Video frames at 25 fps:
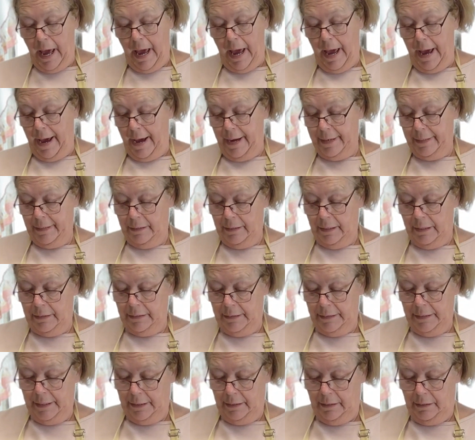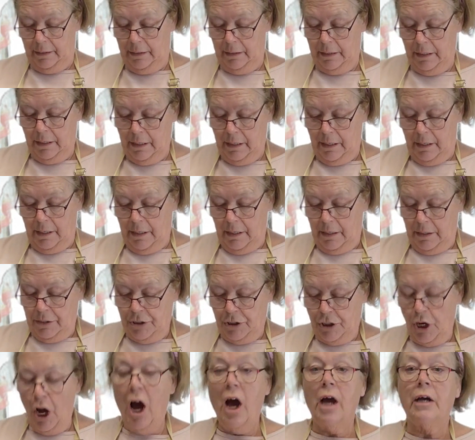add a little
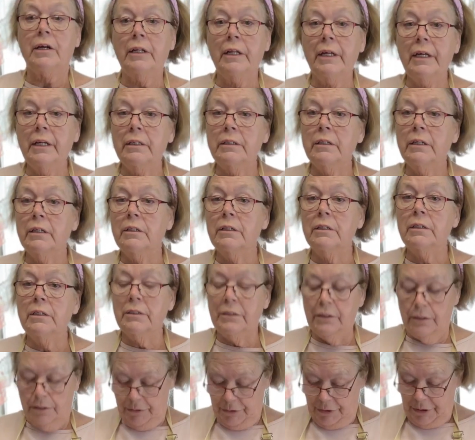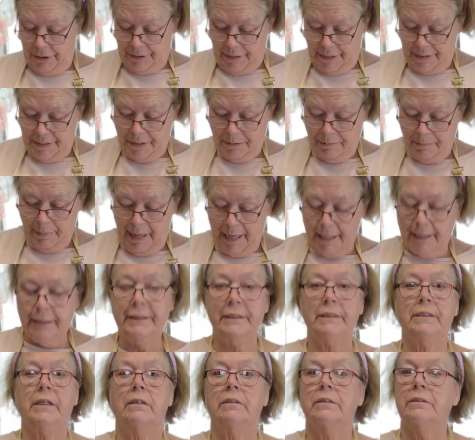chocolate to this
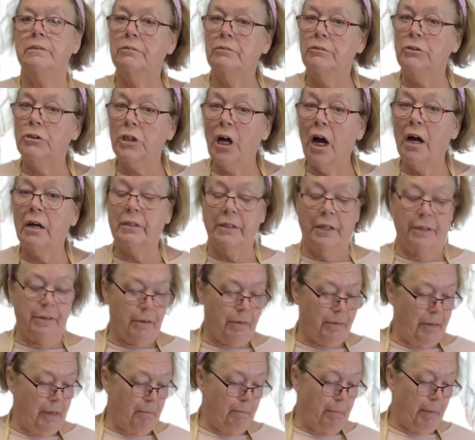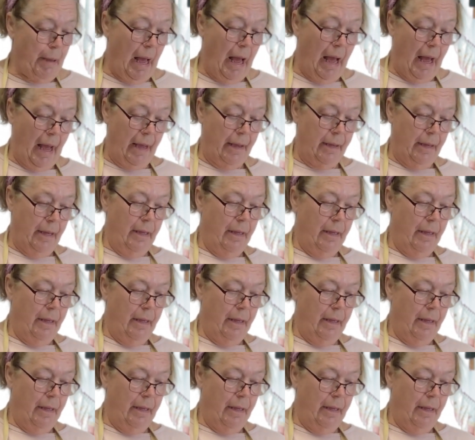mix, chocolate cream pie.